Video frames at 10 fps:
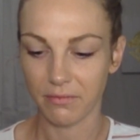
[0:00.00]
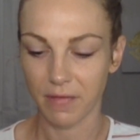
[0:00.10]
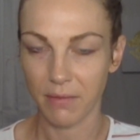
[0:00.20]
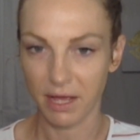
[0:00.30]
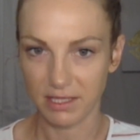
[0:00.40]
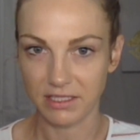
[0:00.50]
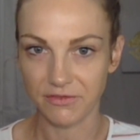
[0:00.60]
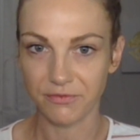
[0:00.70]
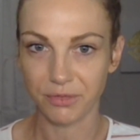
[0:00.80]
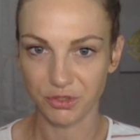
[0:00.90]
a
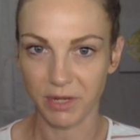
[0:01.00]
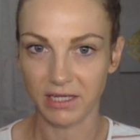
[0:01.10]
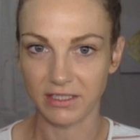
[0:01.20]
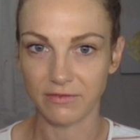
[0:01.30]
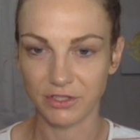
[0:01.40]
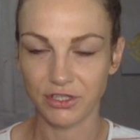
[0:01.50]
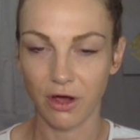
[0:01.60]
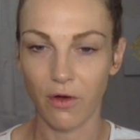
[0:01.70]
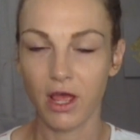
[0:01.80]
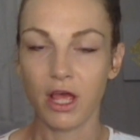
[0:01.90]
positive perspective.
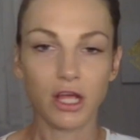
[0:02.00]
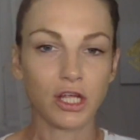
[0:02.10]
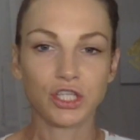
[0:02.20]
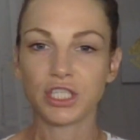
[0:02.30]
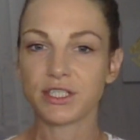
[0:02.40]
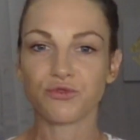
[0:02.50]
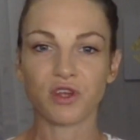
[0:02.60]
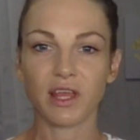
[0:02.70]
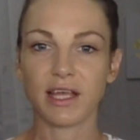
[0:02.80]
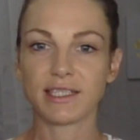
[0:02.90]
So just
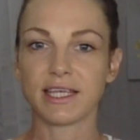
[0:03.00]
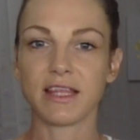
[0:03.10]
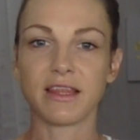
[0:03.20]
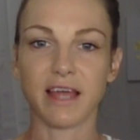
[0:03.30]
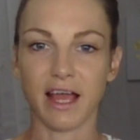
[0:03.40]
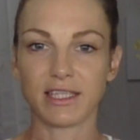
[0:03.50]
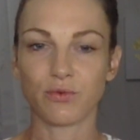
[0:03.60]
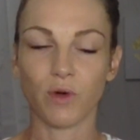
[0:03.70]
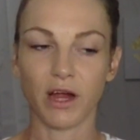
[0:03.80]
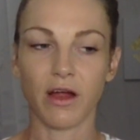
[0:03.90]
realize, like, that's
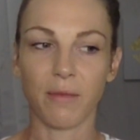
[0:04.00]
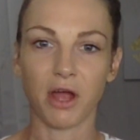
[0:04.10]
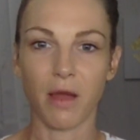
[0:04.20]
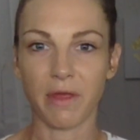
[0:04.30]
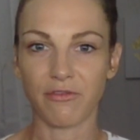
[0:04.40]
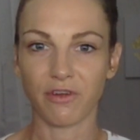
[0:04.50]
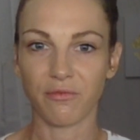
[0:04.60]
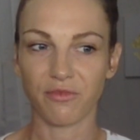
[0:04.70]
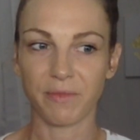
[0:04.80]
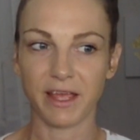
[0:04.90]
where I'm coming from
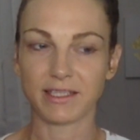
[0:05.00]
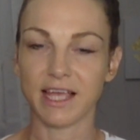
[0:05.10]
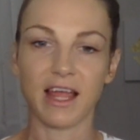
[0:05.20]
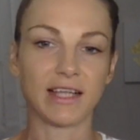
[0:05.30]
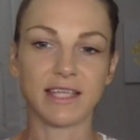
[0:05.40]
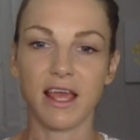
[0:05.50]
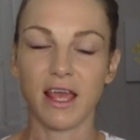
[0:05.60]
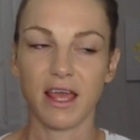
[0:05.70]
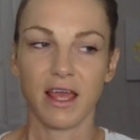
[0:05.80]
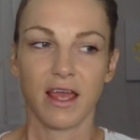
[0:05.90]
this. And,
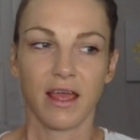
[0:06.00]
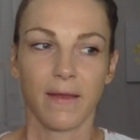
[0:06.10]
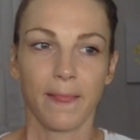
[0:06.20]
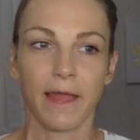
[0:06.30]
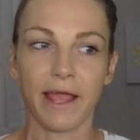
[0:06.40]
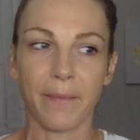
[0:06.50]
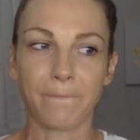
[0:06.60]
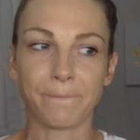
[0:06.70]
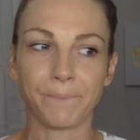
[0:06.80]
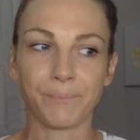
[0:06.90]
like,
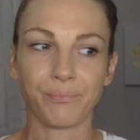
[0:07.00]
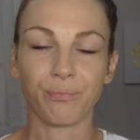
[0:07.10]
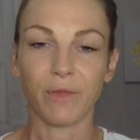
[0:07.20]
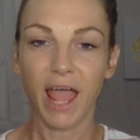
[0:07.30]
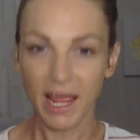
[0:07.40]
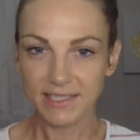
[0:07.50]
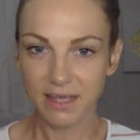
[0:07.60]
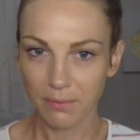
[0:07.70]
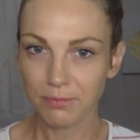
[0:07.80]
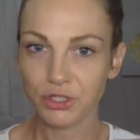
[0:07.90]
heads
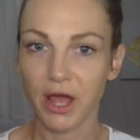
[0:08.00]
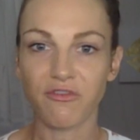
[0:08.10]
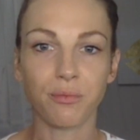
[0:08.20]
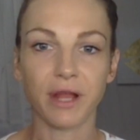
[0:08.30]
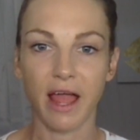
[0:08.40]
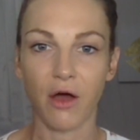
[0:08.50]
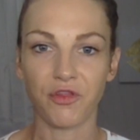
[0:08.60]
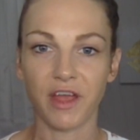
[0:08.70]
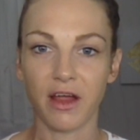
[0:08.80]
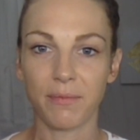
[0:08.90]
up to everybody out
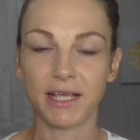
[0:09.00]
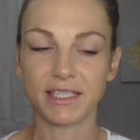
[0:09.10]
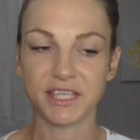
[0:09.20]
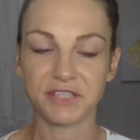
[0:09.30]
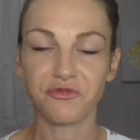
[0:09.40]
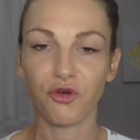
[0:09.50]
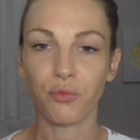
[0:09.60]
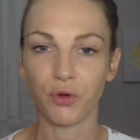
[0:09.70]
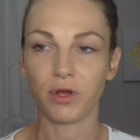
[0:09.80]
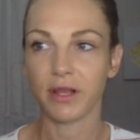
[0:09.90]
there, because this full
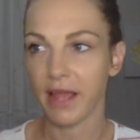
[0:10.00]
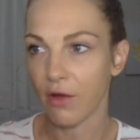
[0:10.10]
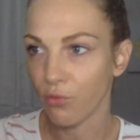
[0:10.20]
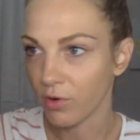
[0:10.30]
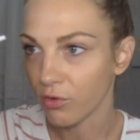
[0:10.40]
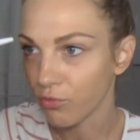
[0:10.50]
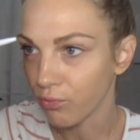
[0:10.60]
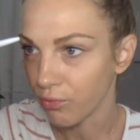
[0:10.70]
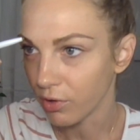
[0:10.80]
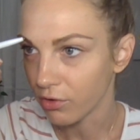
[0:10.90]
moon could get real
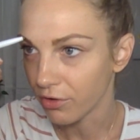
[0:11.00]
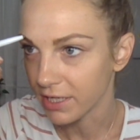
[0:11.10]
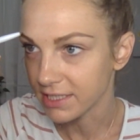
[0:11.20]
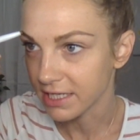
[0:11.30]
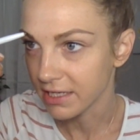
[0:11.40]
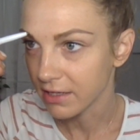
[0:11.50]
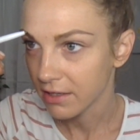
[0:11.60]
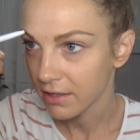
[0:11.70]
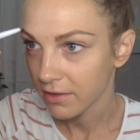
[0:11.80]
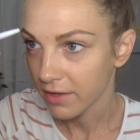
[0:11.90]
crazy.
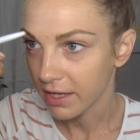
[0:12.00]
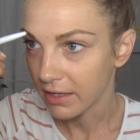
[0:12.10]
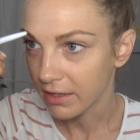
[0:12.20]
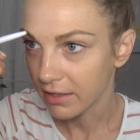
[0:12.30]
Like,